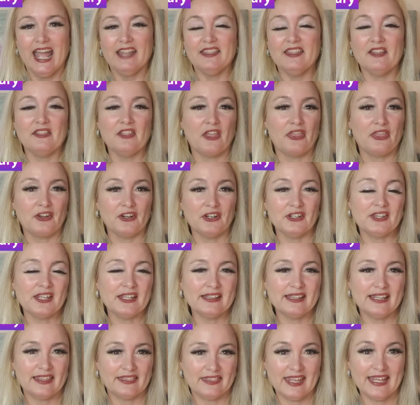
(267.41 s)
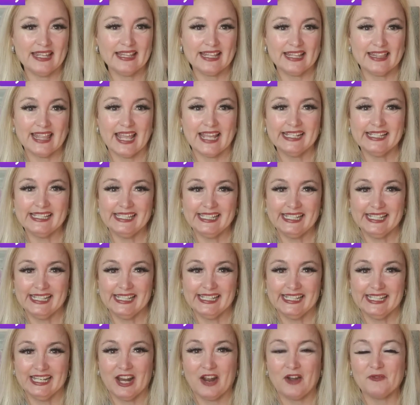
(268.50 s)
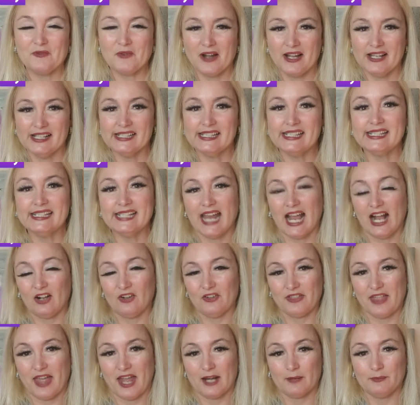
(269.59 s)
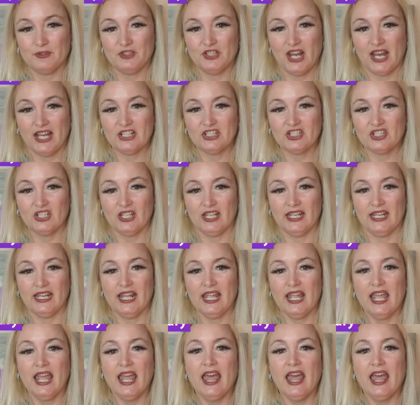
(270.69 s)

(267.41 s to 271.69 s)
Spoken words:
And then the third thing that they did was tackle that objection.